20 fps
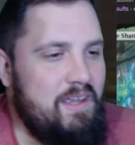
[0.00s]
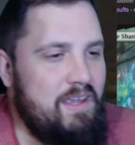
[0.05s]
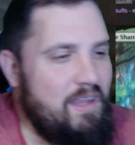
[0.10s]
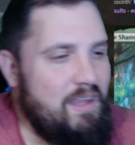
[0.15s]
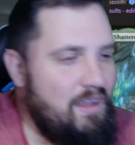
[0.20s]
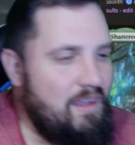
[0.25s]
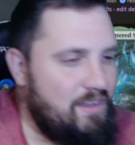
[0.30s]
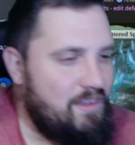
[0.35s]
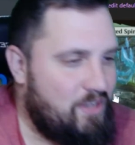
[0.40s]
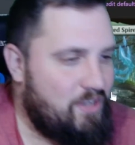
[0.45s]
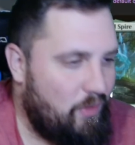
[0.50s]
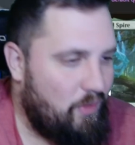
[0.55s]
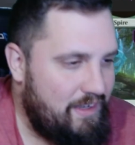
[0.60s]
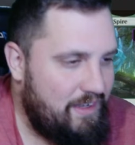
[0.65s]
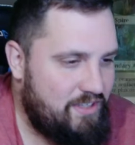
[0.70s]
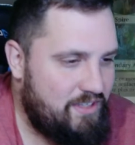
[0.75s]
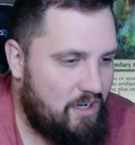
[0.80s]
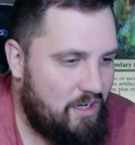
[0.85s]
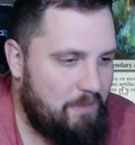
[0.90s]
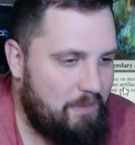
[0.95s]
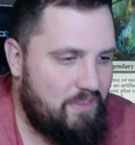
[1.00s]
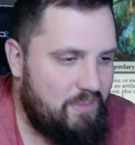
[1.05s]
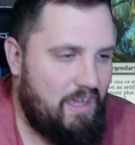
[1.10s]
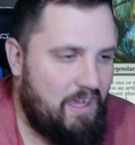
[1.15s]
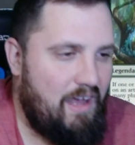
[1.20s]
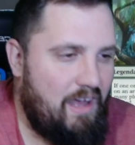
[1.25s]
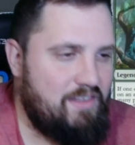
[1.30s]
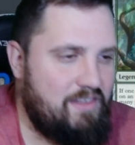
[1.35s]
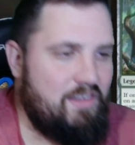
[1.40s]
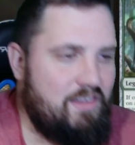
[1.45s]
So let's talk about the
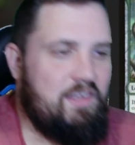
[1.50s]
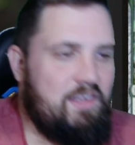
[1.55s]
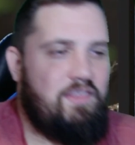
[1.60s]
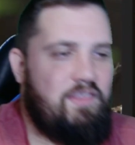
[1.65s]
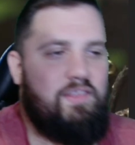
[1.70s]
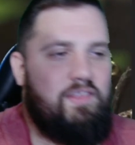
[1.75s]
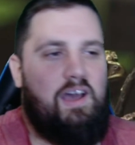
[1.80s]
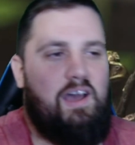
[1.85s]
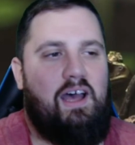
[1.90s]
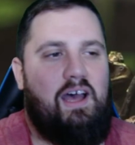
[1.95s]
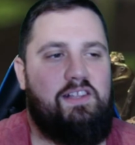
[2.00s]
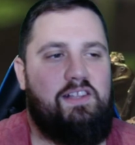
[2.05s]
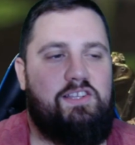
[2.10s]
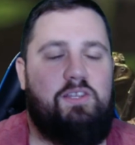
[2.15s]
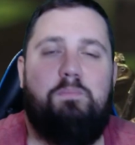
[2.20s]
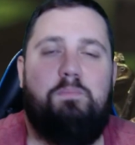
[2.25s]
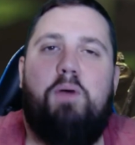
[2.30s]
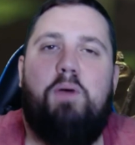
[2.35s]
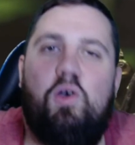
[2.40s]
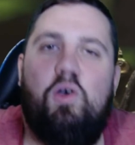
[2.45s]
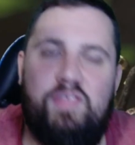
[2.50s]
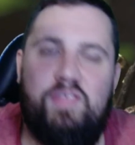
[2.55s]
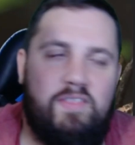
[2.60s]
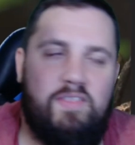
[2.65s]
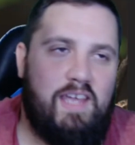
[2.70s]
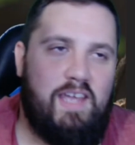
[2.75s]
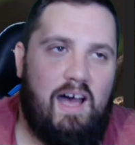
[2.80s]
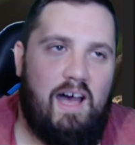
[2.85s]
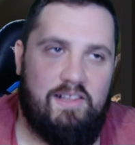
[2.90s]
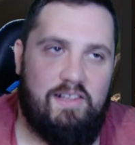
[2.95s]
Ozolith. So both of
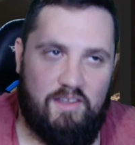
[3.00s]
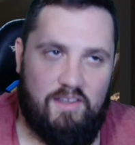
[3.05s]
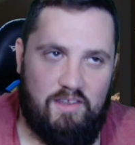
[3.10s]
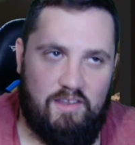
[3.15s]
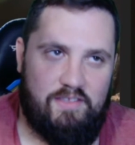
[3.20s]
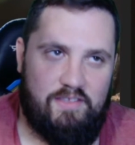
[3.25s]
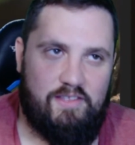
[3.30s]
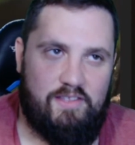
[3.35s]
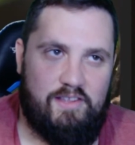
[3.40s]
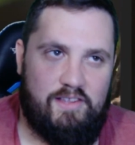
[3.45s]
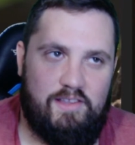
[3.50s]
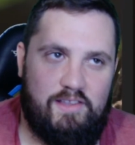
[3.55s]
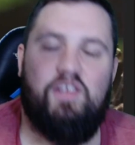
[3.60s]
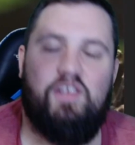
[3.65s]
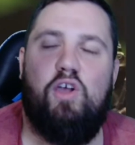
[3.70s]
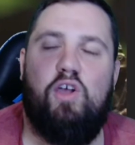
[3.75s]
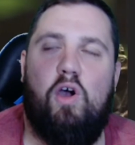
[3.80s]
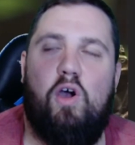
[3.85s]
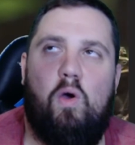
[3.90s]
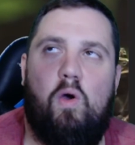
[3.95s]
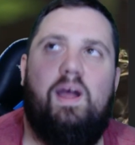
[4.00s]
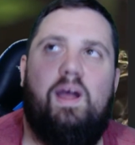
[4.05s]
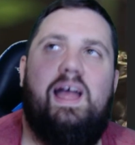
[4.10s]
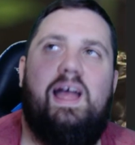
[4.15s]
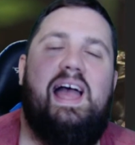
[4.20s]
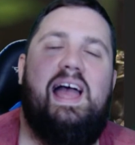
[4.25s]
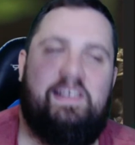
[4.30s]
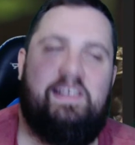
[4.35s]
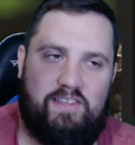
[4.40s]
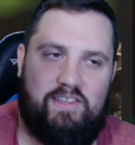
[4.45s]
the Ozoliths go
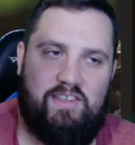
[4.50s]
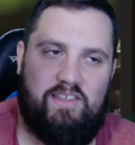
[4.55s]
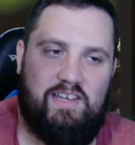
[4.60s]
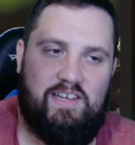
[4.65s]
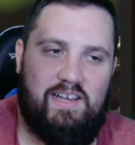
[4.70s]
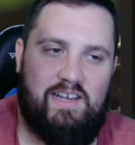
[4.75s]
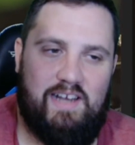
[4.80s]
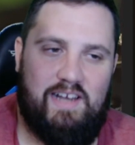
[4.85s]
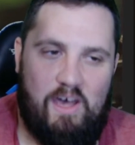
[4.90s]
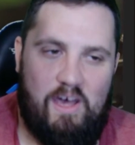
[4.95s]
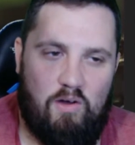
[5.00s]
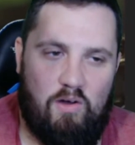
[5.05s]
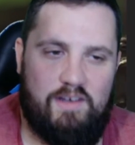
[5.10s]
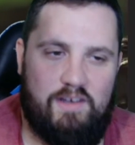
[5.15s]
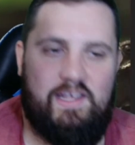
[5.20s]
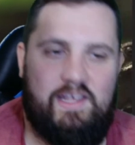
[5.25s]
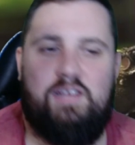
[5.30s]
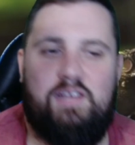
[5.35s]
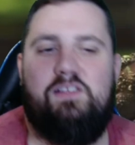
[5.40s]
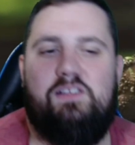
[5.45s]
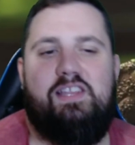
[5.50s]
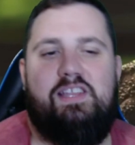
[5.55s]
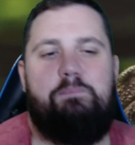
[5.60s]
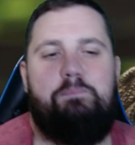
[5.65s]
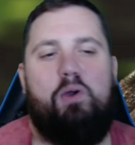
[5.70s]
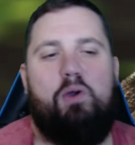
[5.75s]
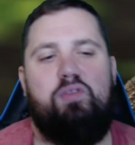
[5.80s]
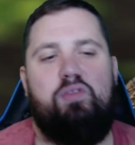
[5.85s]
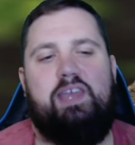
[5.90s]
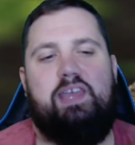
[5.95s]
excellent in a Helga deck because they
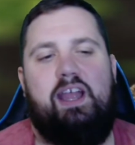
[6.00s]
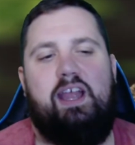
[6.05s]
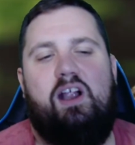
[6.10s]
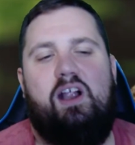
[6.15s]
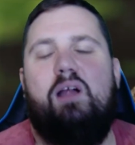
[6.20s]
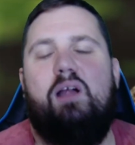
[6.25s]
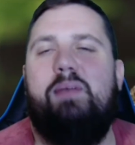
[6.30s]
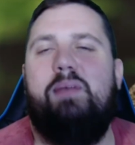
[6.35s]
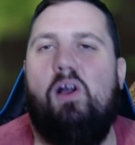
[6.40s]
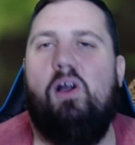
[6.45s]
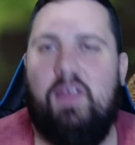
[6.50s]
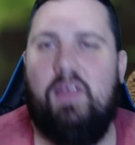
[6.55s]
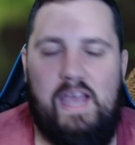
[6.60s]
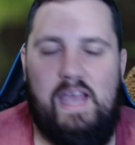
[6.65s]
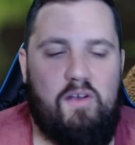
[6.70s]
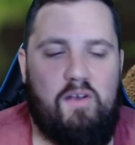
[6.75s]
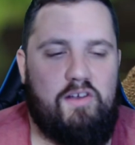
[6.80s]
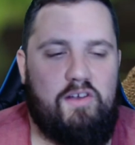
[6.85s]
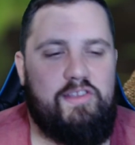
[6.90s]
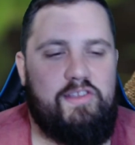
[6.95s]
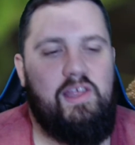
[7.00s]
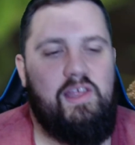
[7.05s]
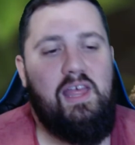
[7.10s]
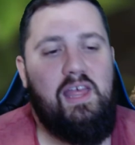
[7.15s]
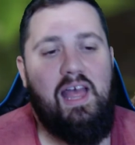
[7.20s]
both care about counters.